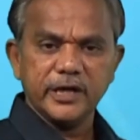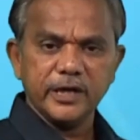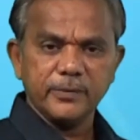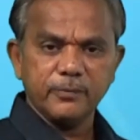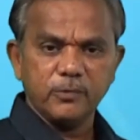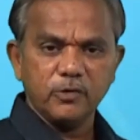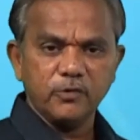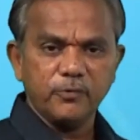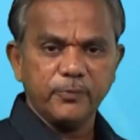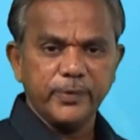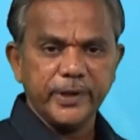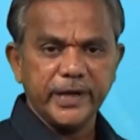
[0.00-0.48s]
type
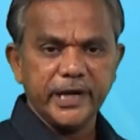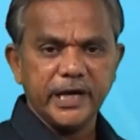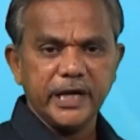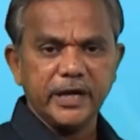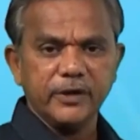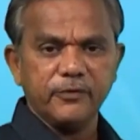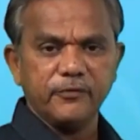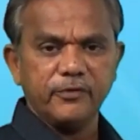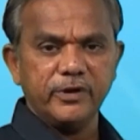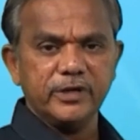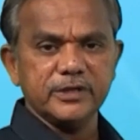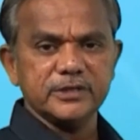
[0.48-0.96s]
of
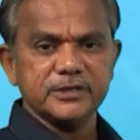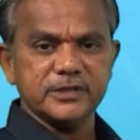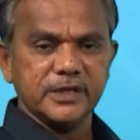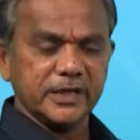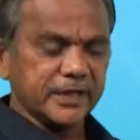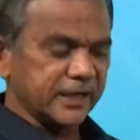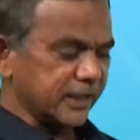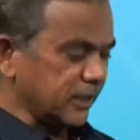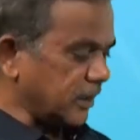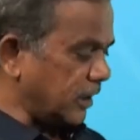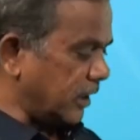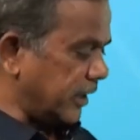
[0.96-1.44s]
periodic winds that
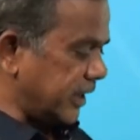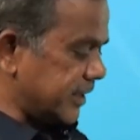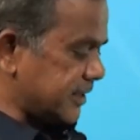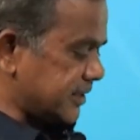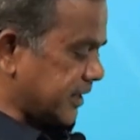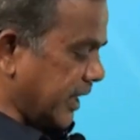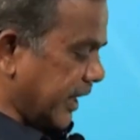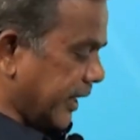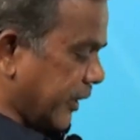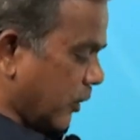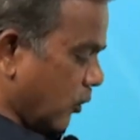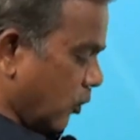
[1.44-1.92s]
are called as
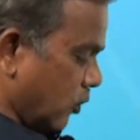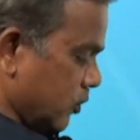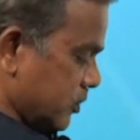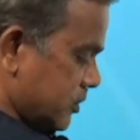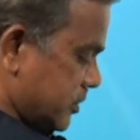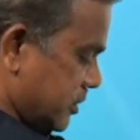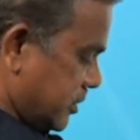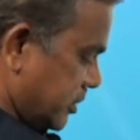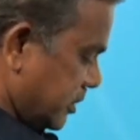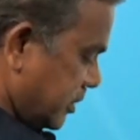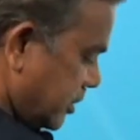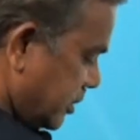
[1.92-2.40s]

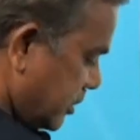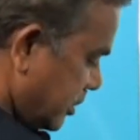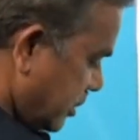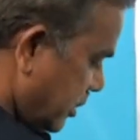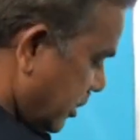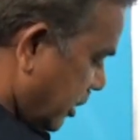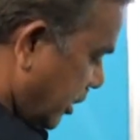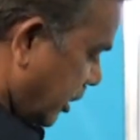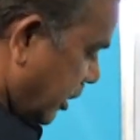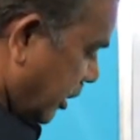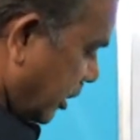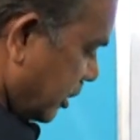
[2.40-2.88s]
cyclones
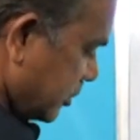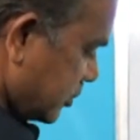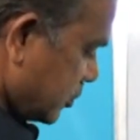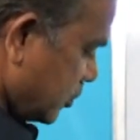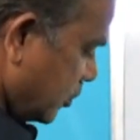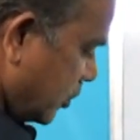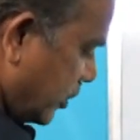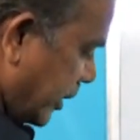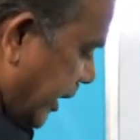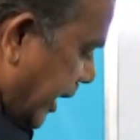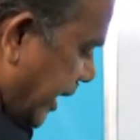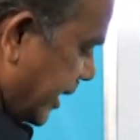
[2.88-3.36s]
and
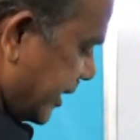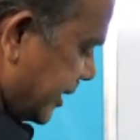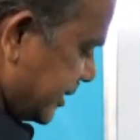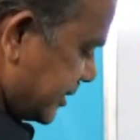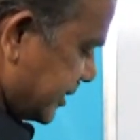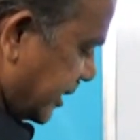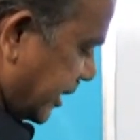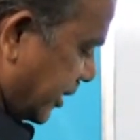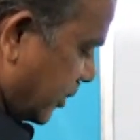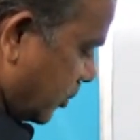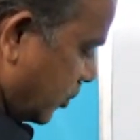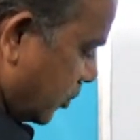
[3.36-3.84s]
also
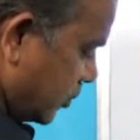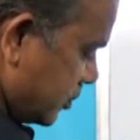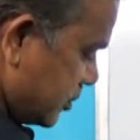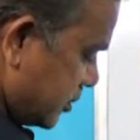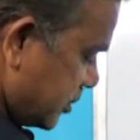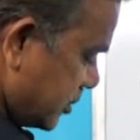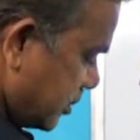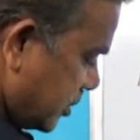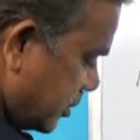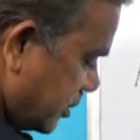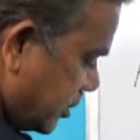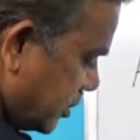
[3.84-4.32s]
anticyclones.
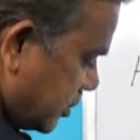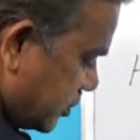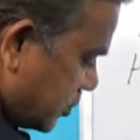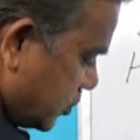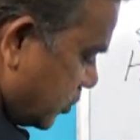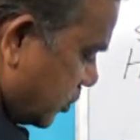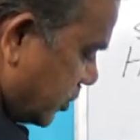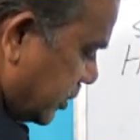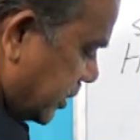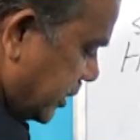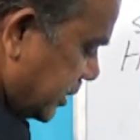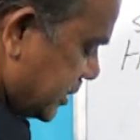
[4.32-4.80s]

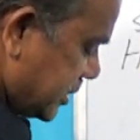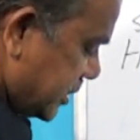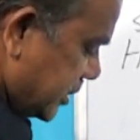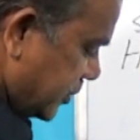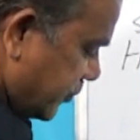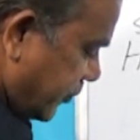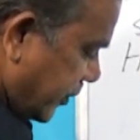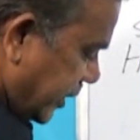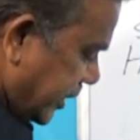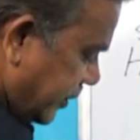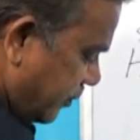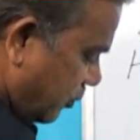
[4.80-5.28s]
So this is
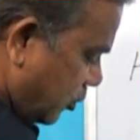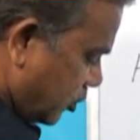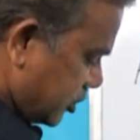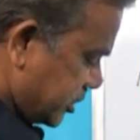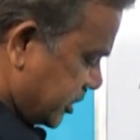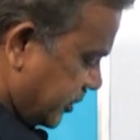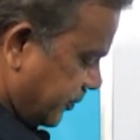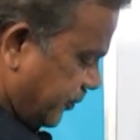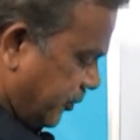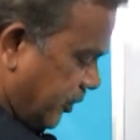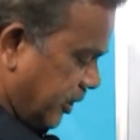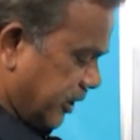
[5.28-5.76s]
very most
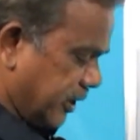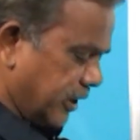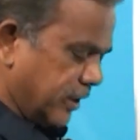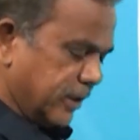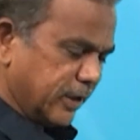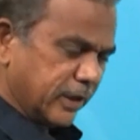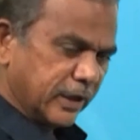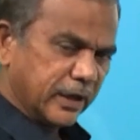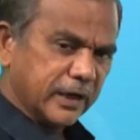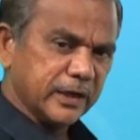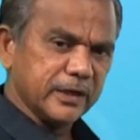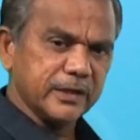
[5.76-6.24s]
important,
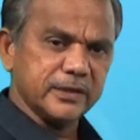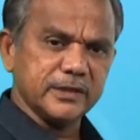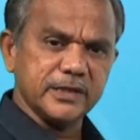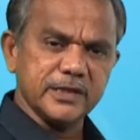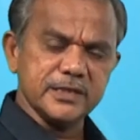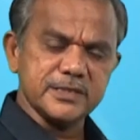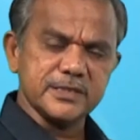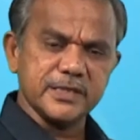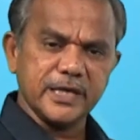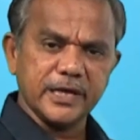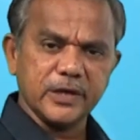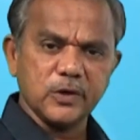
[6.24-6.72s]
and
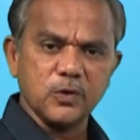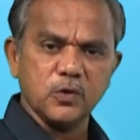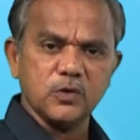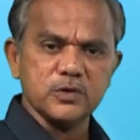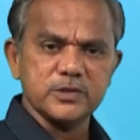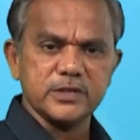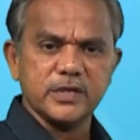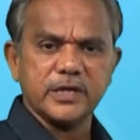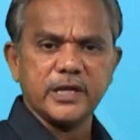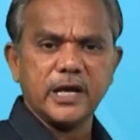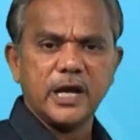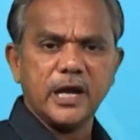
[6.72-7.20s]
these
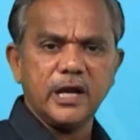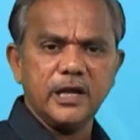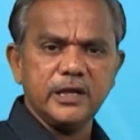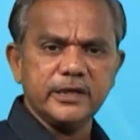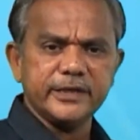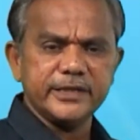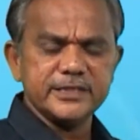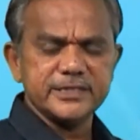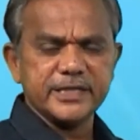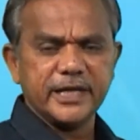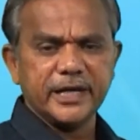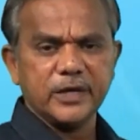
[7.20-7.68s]
cyclones and
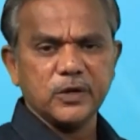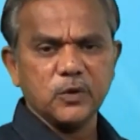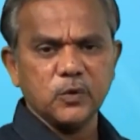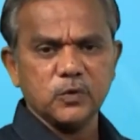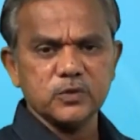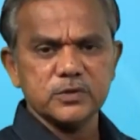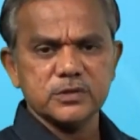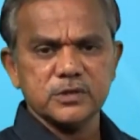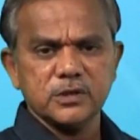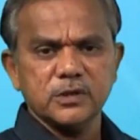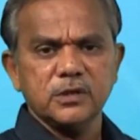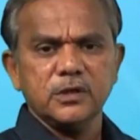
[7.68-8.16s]

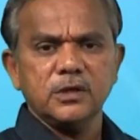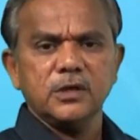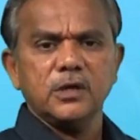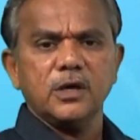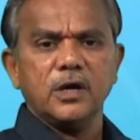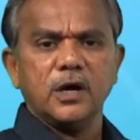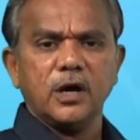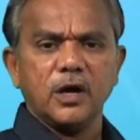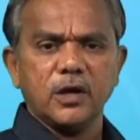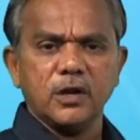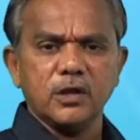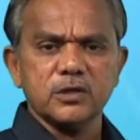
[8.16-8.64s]
anticyclones
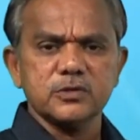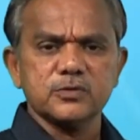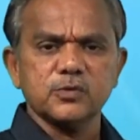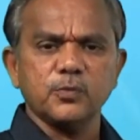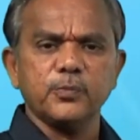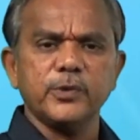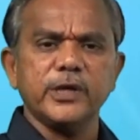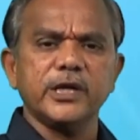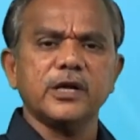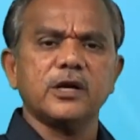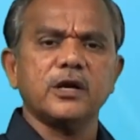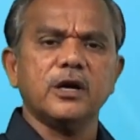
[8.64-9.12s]
are also
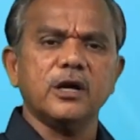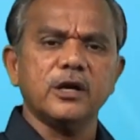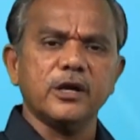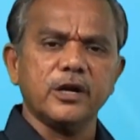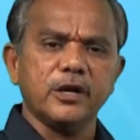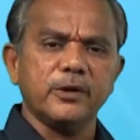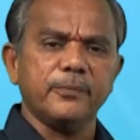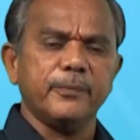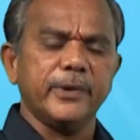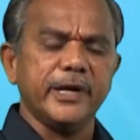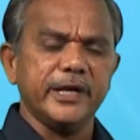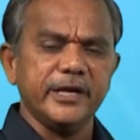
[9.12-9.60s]
being called
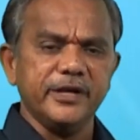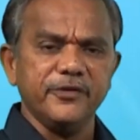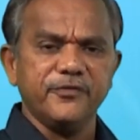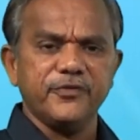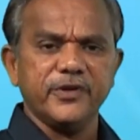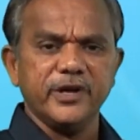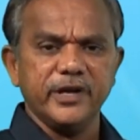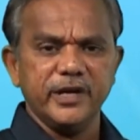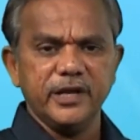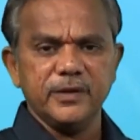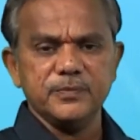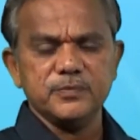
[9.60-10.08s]
out by
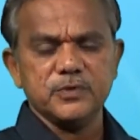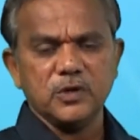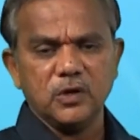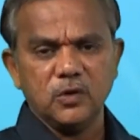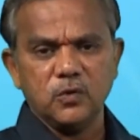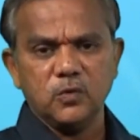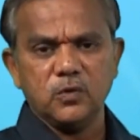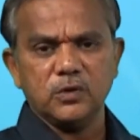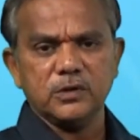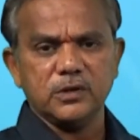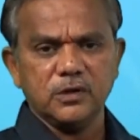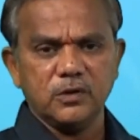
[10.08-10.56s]
different names all
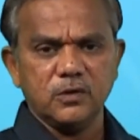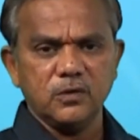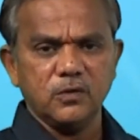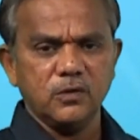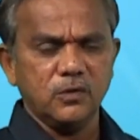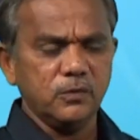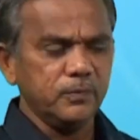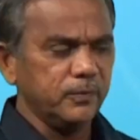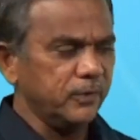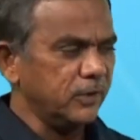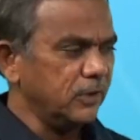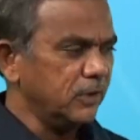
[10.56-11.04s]
over the
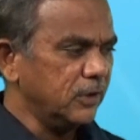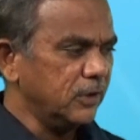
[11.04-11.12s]
globe.